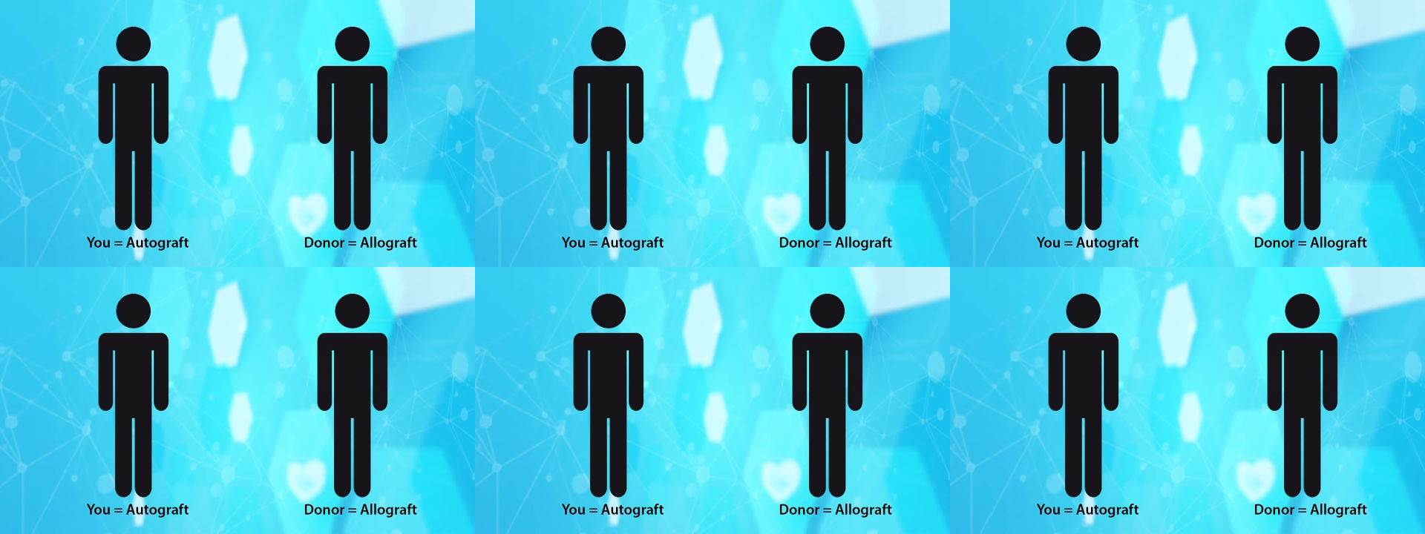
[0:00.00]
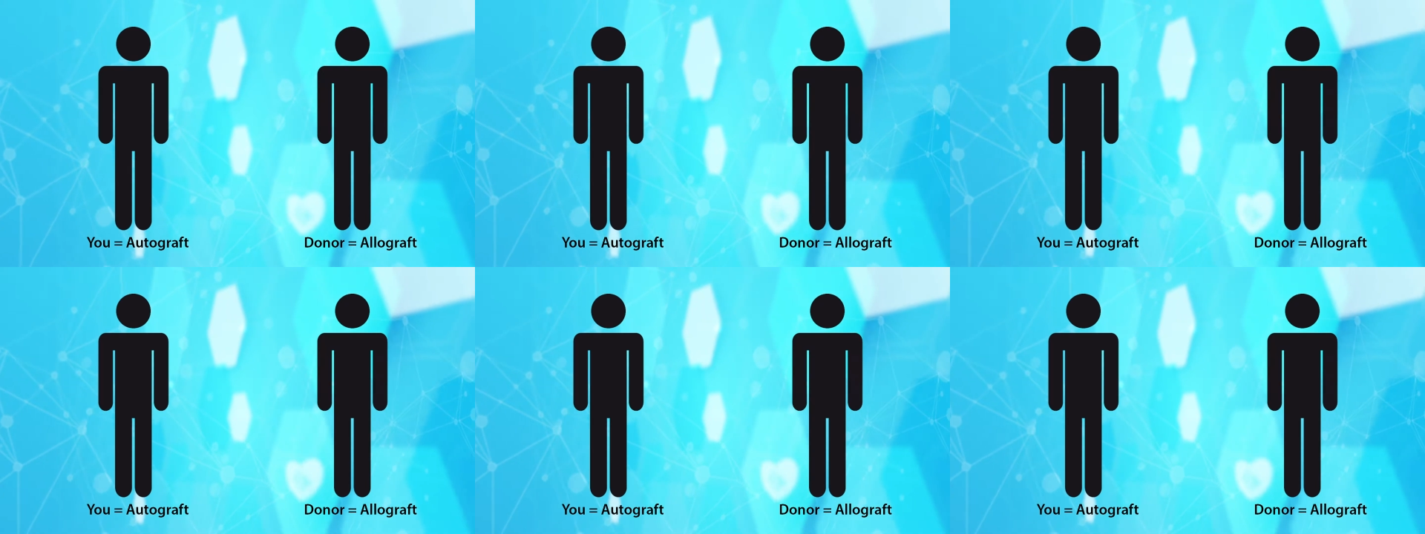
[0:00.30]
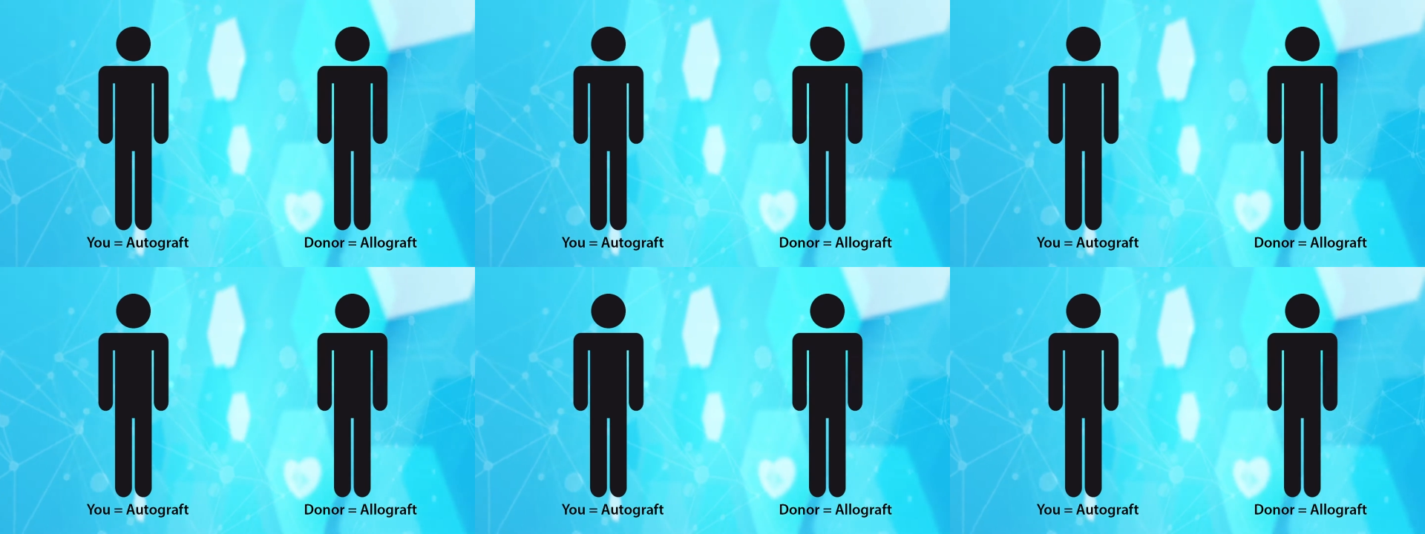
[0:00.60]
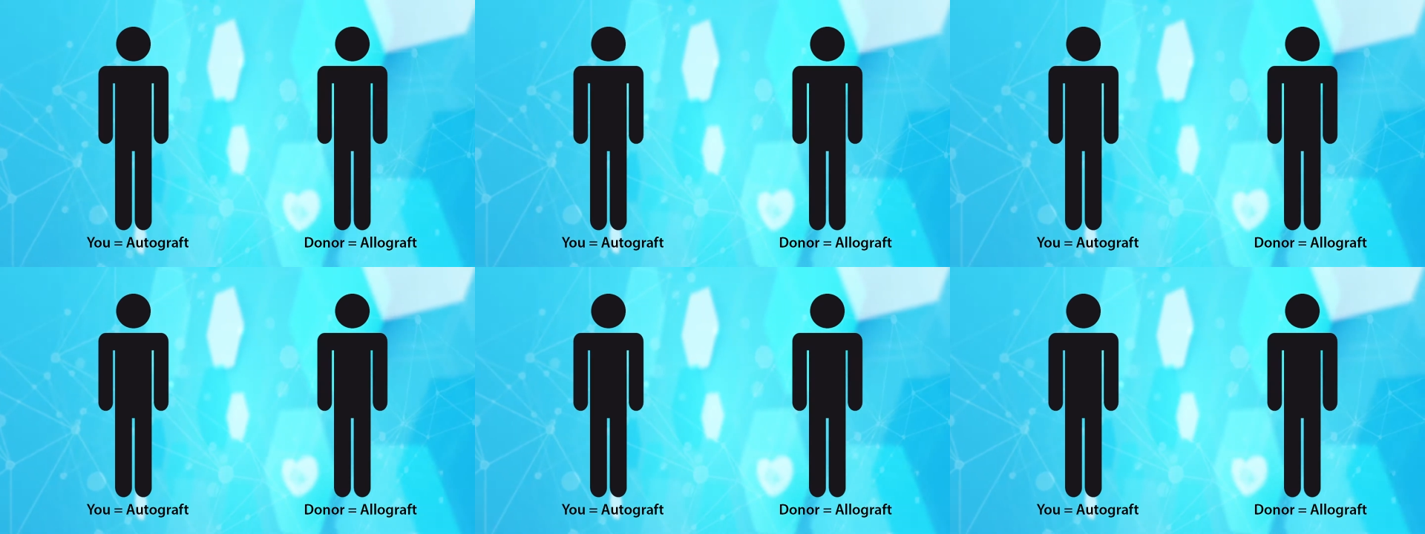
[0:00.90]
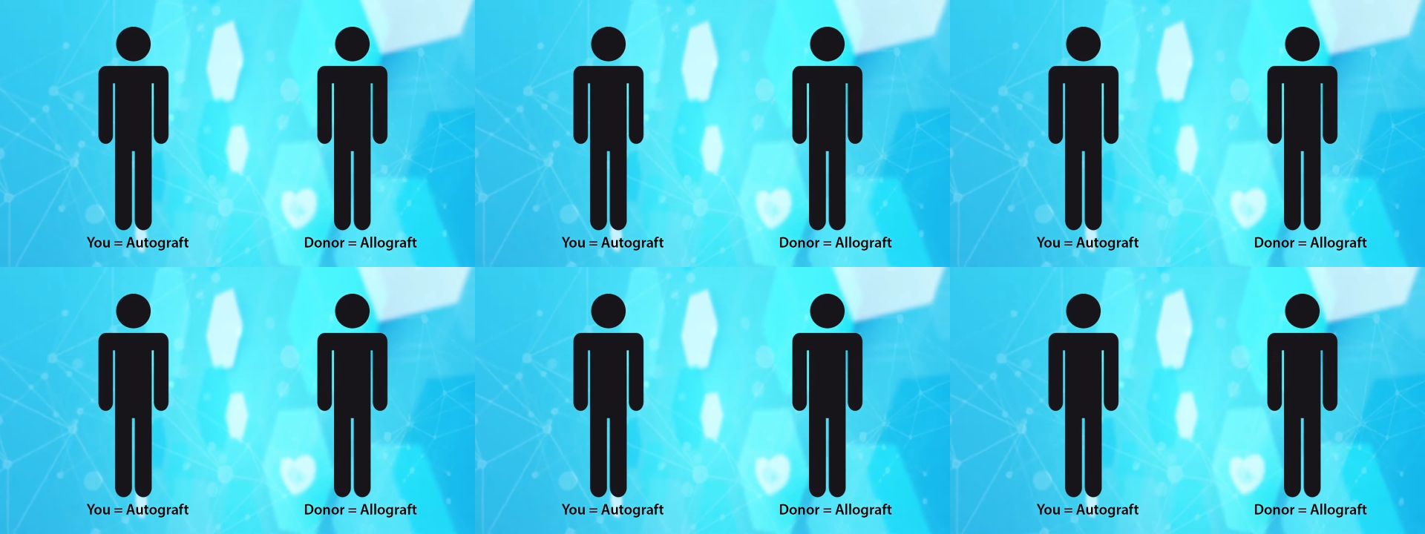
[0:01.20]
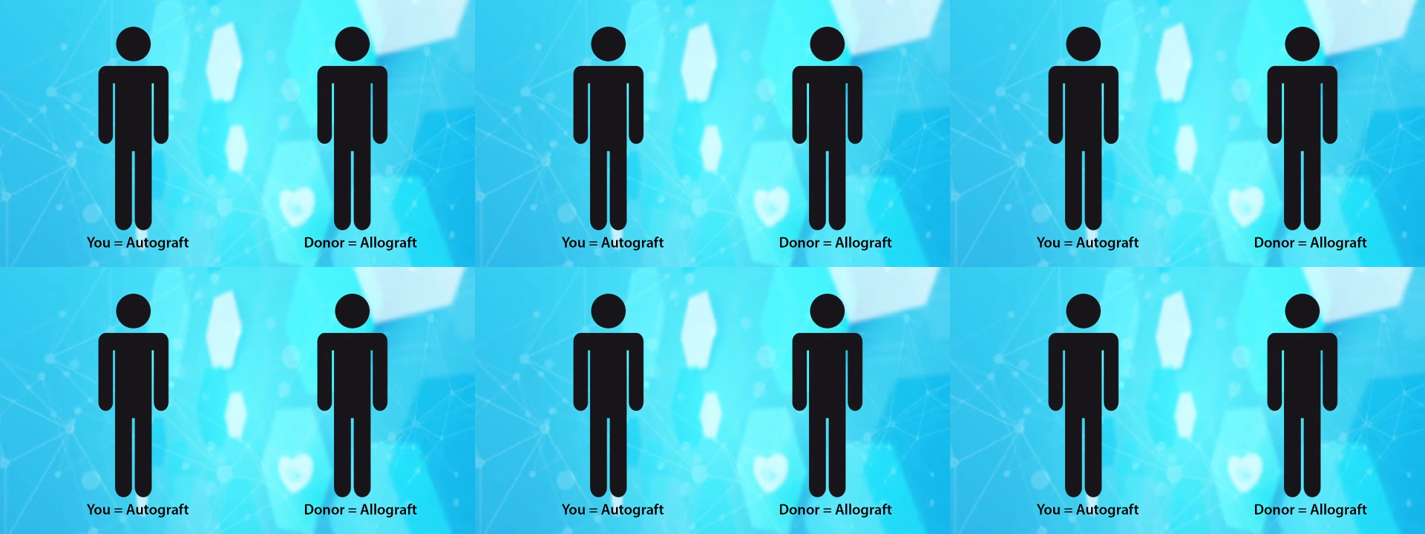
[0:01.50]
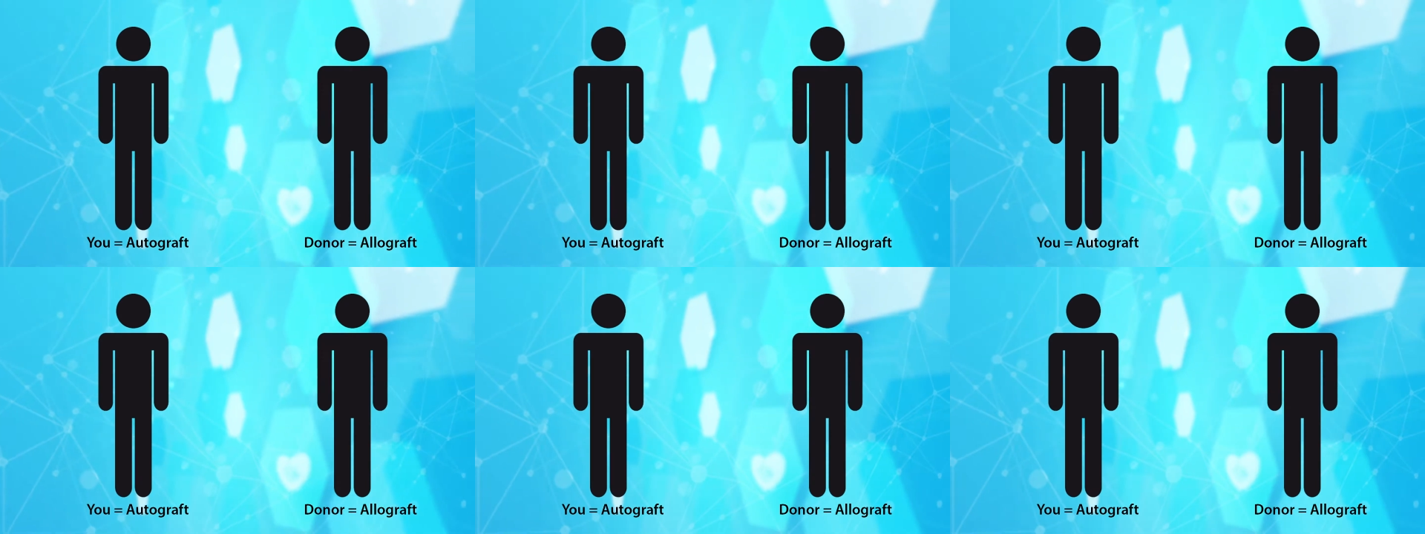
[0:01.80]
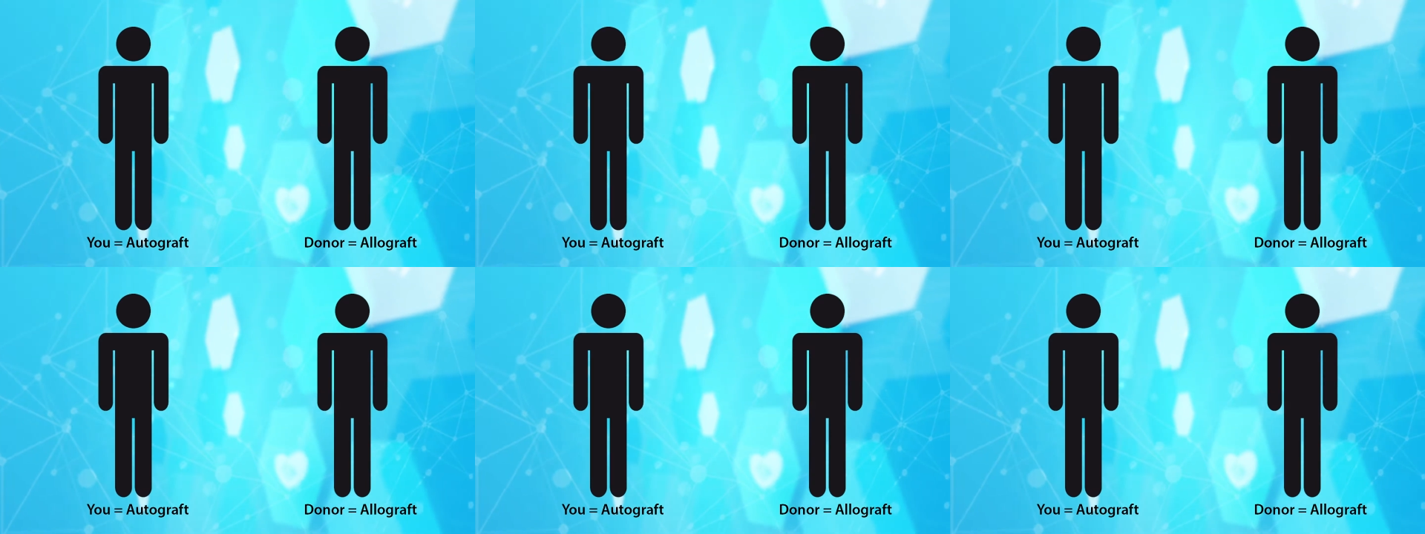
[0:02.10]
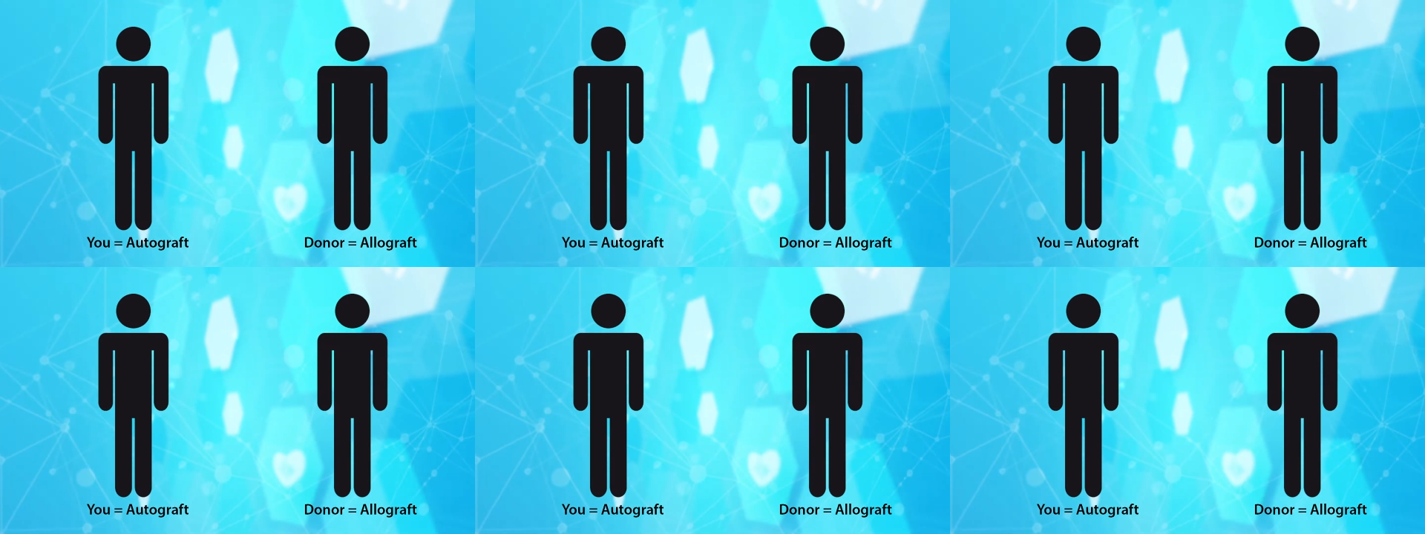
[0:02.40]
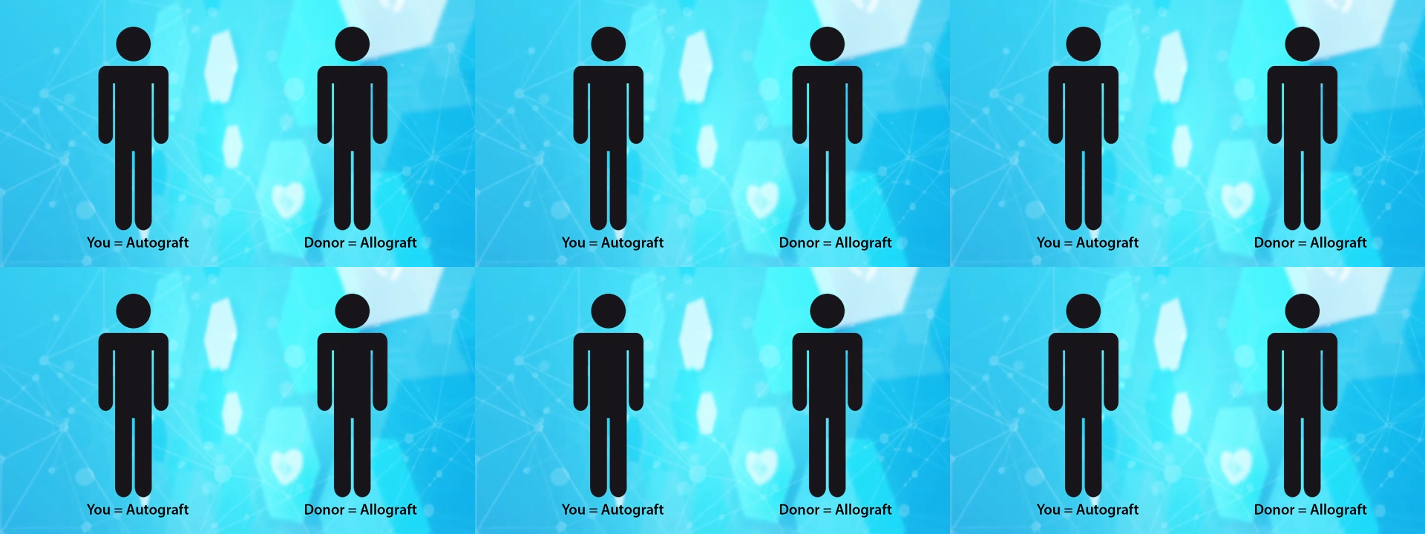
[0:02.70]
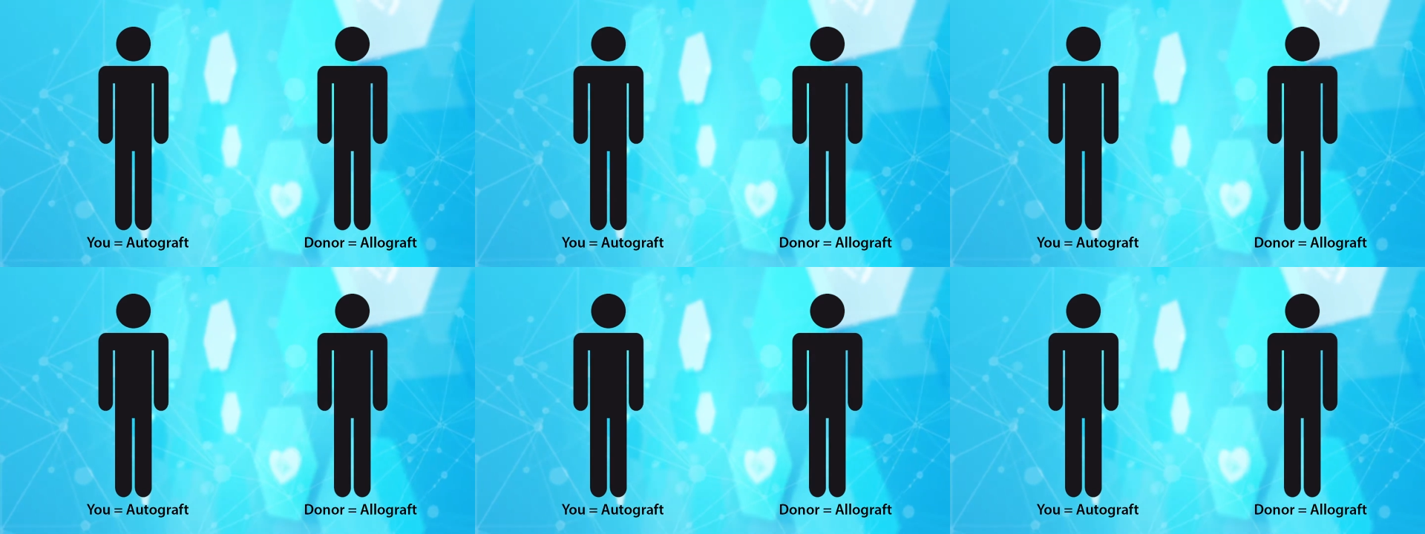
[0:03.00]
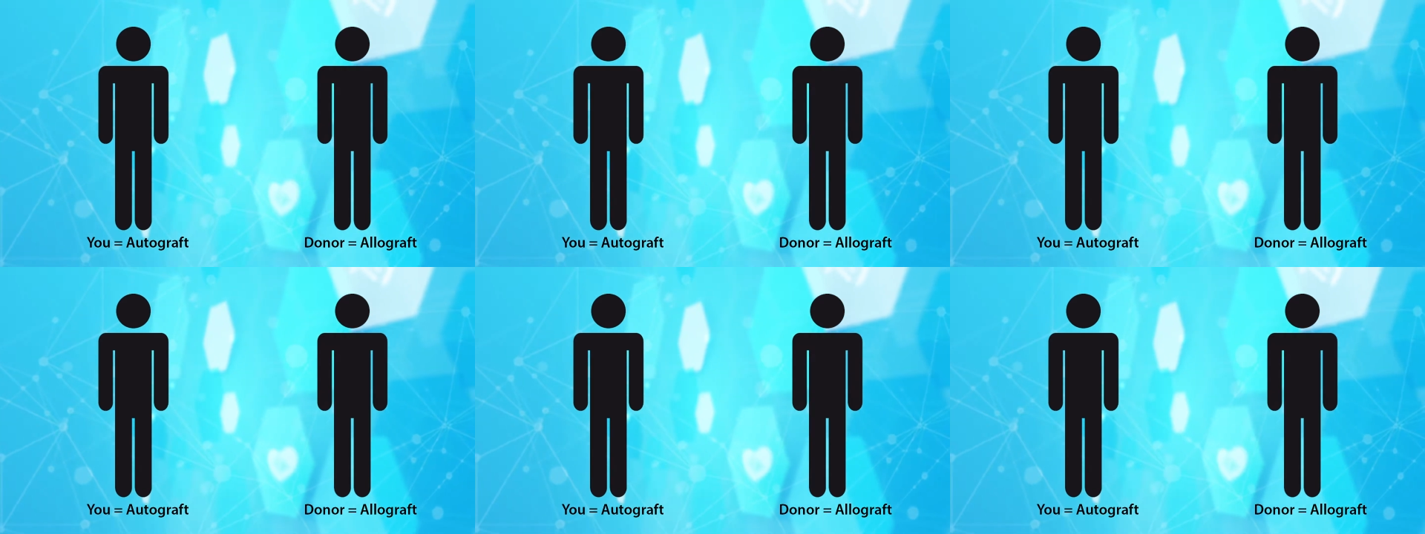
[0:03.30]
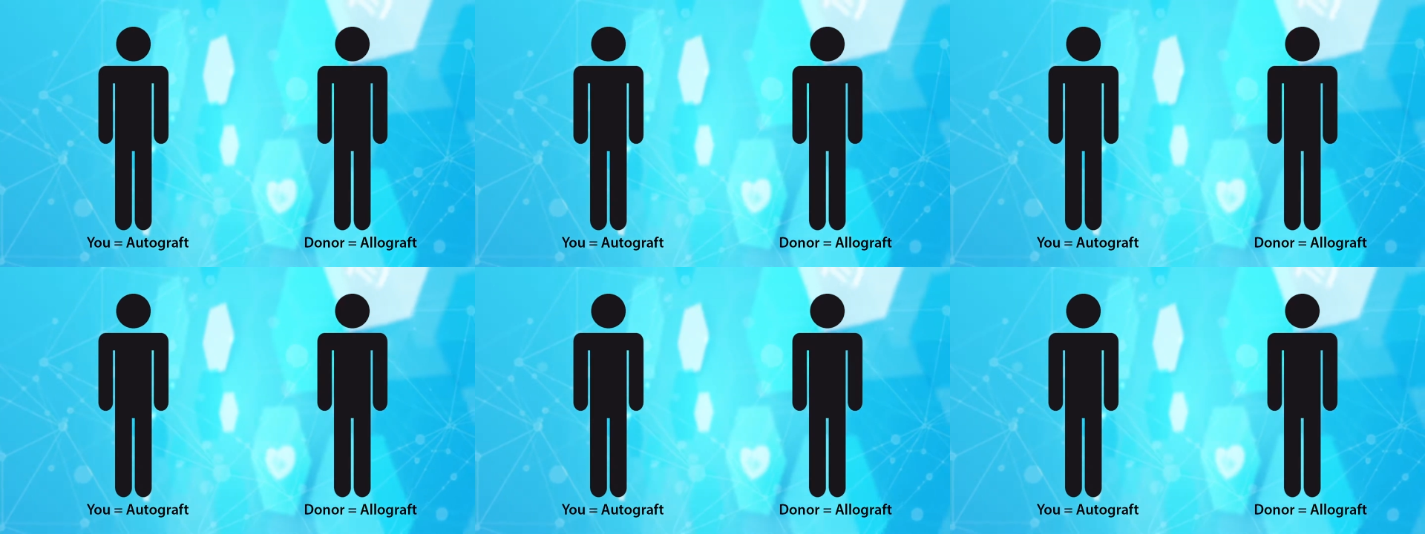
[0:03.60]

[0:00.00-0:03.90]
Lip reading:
Nobody's mouth can be seen.